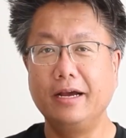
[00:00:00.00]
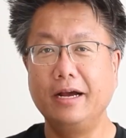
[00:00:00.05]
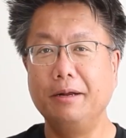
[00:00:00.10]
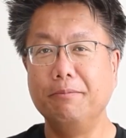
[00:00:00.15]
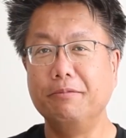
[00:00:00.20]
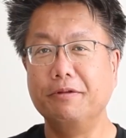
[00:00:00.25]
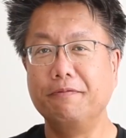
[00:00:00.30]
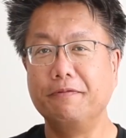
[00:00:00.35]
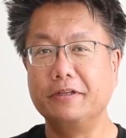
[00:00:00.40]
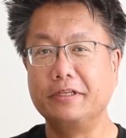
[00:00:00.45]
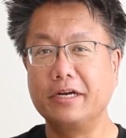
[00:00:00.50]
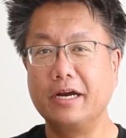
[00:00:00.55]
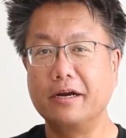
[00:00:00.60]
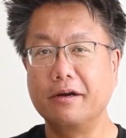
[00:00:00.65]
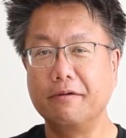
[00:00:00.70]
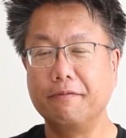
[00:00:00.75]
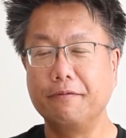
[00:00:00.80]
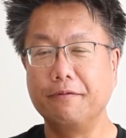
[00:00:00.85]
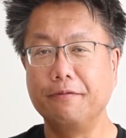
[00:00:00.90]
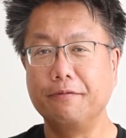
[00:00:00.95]
I'm the
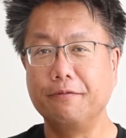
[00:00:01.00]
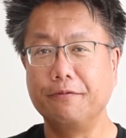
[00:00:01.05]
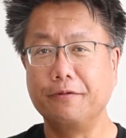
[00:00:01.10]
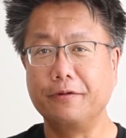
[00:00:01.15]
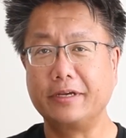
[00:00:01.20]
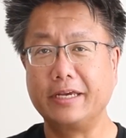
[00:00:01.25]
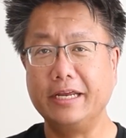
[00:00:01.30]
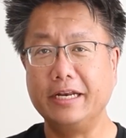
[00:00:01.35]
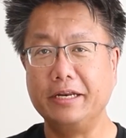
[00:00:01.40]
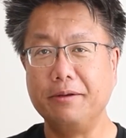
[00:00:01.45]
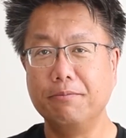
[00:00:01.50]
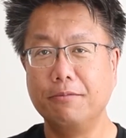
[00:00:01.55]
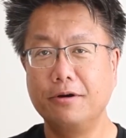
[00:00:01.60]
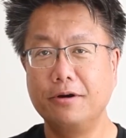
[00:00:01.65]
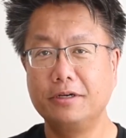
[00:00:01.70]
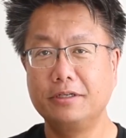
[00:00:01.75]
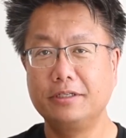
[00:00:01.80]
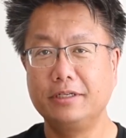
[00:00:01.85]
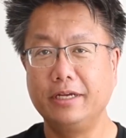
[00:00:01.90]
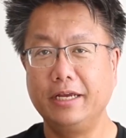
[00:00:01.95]
photographer for Kidney
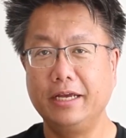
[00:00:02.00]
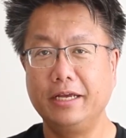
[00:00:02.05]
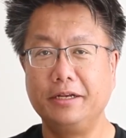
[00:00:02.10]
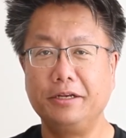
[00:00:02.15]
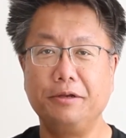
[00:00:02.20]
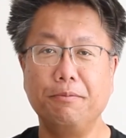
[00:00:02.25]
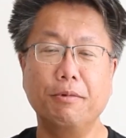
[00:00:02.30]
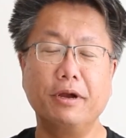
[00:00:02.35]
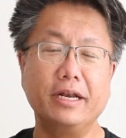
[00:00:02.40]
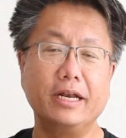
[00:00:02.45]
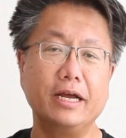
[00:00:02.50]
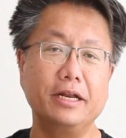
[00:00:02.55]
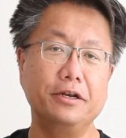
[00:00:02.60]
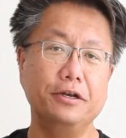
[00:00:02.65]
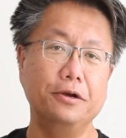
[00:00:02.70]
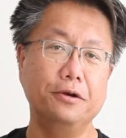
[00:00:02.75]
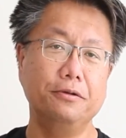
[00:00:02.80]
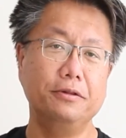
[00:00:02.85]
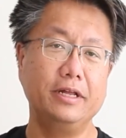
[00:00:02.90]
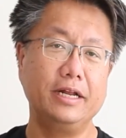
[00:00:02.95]
March, and you might not
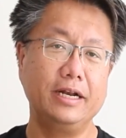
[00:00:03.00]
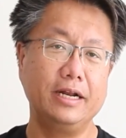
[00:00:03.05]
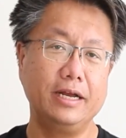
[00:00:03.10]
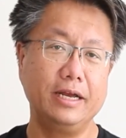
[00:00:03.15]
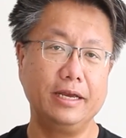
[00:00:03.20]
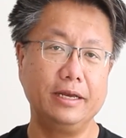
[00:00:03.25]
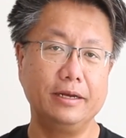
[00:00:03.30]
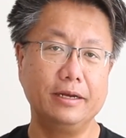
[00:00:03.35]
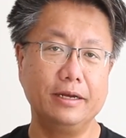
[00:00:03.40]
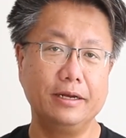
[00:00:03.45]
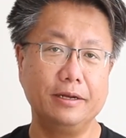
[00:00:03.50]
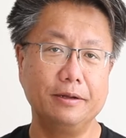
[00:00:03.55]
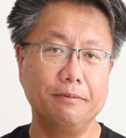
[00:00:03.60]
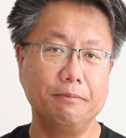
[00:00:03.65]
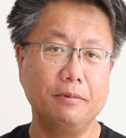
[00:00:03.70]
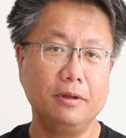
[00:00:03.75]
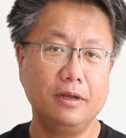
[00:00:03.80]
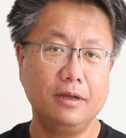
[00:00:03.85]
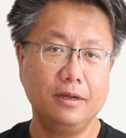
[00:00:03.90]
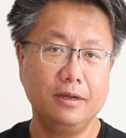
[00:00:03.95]
know that
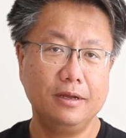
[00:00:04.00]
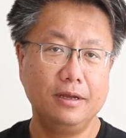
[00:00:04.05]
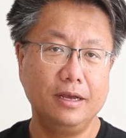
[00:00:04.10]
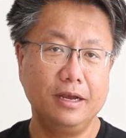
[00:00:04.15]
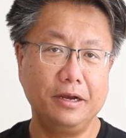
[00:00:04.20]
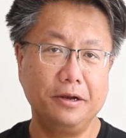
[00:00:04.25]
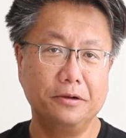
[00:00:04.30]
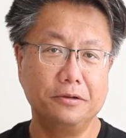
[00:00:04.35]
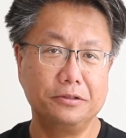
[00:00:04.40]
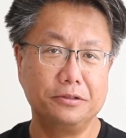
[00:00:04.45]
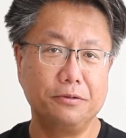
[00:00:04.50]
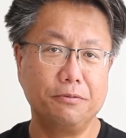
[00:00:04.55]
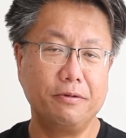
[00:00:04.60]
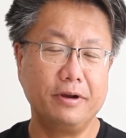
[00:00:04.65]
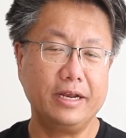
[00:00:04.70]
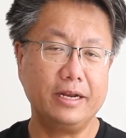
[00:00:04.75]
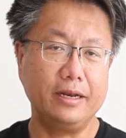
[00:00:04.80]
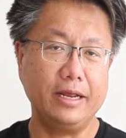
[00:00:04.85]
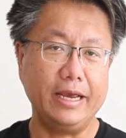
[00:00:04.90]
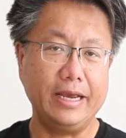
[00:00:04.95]
I also
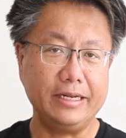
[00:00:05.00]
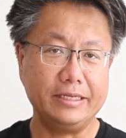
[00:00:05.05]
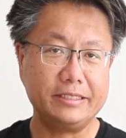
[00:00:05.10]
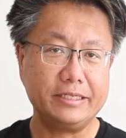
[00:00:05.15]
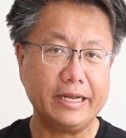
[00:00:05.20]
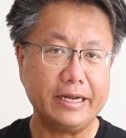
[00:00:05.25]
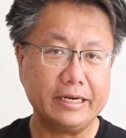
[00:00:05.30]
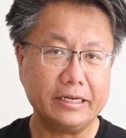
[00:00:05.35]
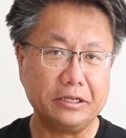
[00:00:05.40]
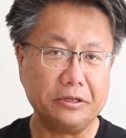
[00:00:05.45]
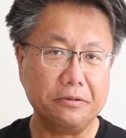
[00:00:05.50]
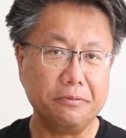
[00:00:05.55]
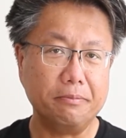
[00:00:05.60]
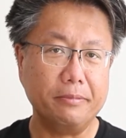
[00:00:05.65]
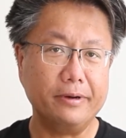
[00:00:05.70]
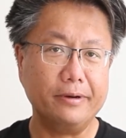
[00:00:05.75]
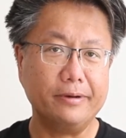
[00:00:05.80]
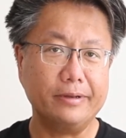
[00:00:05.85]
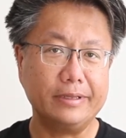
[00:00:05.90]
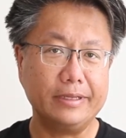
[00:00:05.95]
ran 8 standalone
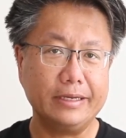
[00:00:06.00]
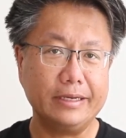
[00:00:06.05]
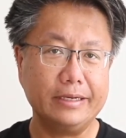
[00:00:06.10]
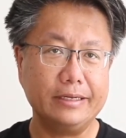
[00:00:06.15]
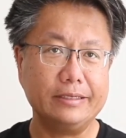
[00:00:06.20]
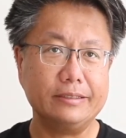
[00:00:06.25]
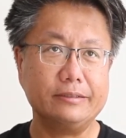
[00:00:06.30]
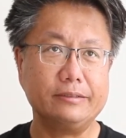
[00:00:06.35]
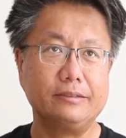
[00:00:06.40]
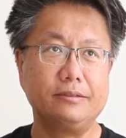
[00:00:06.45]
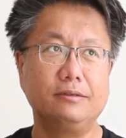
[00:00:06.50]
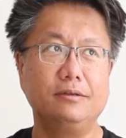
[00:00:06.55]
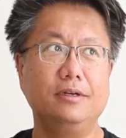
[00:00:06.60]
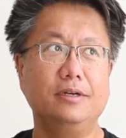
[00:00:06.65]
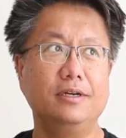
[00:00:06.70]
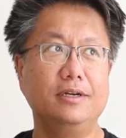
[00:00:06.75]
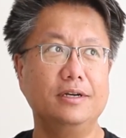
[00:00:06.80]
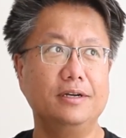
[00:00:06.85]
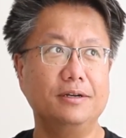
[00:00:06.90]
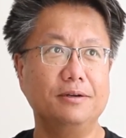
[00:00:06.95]
marathons,
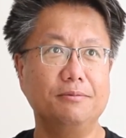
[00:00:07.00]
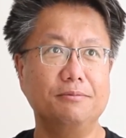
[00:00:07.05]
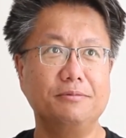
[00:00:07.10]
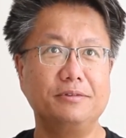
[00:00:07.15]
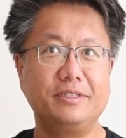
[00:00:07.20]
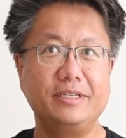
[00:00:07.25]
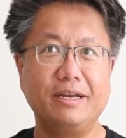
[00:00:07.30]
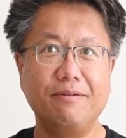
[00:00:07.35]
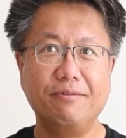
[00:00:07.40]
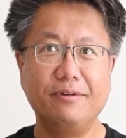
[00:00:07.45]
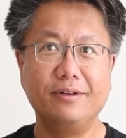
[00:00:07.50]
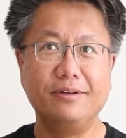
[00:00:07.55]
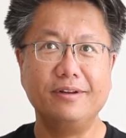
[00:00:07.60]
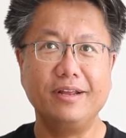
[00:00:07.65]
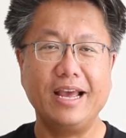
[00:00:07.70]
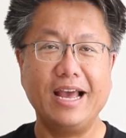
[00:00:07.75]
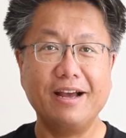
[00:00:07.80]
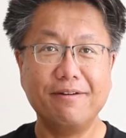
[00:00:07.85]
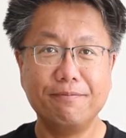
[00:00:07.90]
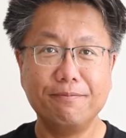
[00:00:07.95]
7
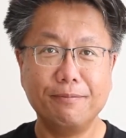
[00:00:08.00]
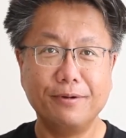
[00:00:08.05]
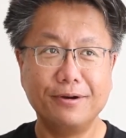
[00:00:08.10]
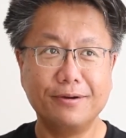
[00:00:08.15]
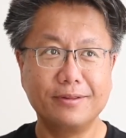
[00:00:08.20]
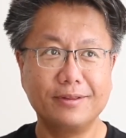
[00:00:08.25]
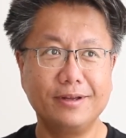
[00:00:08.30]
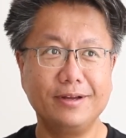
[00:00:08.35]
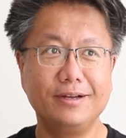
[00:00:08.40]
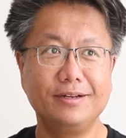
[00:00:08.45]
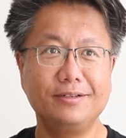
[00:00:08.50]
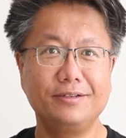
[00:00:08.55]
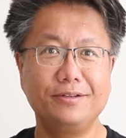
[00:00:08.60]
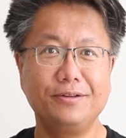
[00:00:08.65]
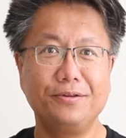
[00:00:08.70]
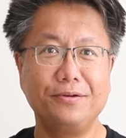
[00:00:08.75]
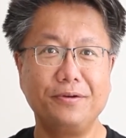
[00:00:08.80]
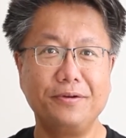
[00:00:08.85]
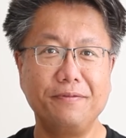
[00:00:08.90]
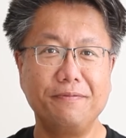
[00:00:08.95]
half marathons,
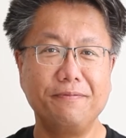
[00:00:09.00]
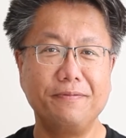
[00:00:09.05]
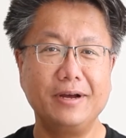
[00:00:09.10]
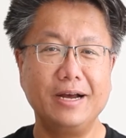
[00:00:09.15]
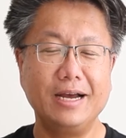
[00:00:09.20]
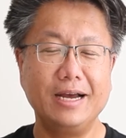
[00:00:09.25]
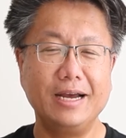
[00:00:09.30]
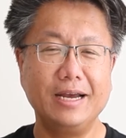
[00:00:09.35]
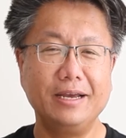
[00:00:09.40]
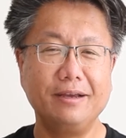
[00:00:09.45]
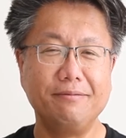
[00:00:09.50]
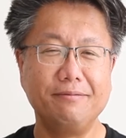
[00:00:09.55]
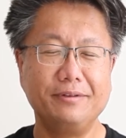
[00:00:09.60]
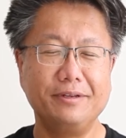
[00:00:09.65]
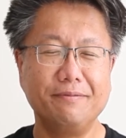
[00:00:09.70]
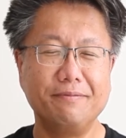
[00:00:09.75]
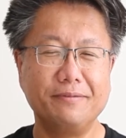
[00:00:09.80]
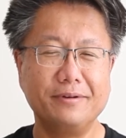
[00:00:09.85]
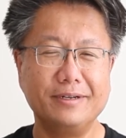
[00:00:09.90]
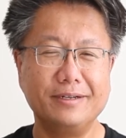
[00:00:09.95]
35
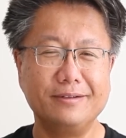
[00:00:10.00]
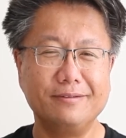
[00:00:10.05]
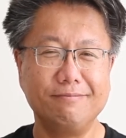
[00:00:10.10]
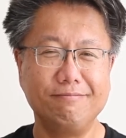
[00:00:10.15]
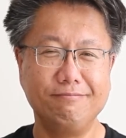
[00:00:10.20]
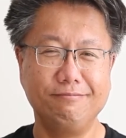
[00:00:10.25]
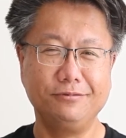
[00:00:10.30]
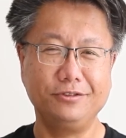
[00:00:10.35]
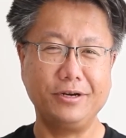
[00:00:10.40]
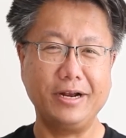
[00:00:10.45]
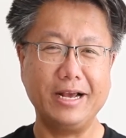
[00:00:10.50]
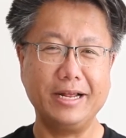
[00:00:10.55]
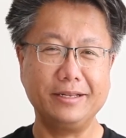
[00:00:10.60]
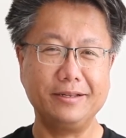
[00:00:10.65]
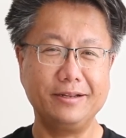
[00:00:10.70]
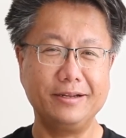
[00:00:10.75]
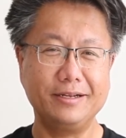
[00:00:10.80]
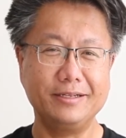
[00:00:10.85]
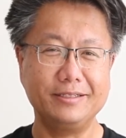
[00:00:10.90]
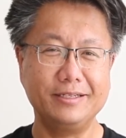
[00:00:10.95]
different
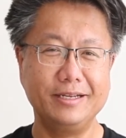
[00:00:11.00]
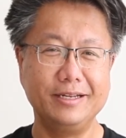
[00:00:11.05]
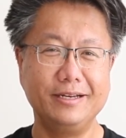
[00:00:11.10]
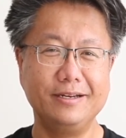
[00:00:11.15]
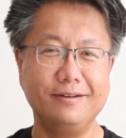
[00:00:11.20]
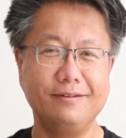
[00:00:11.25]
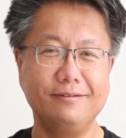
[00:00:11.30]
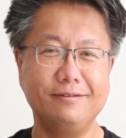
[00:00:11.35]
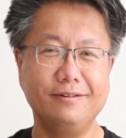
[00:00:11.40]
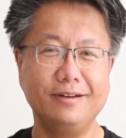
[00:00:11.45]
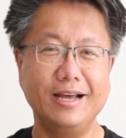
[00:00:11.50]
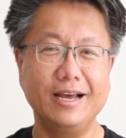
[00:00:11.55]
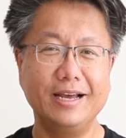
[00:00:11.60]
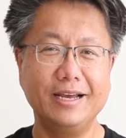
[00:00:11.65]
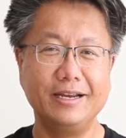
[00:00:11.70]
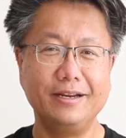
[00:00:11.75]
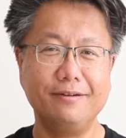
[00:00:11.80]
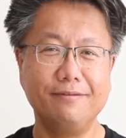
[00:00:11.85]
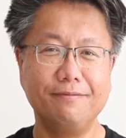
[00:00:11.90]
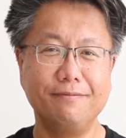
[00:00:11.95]
triathlons, and
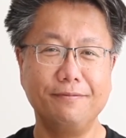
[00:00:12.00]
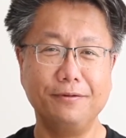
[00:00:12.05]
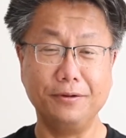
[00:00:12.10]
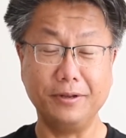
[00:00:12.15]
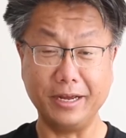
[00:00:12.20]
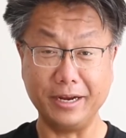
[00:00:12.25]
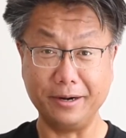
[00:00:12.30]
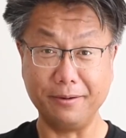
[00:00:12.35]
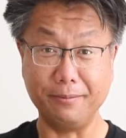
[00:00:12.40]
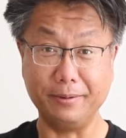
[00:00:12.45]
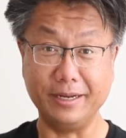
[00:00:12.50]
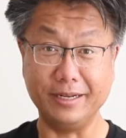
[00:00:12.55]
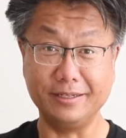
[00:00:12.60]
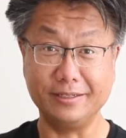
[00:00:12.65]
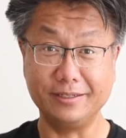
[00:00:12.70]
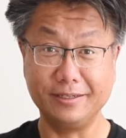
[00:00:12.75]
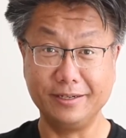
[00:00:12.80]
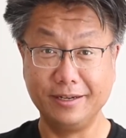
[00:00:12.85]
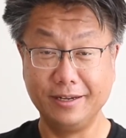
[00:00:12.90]
9 full Ironmans.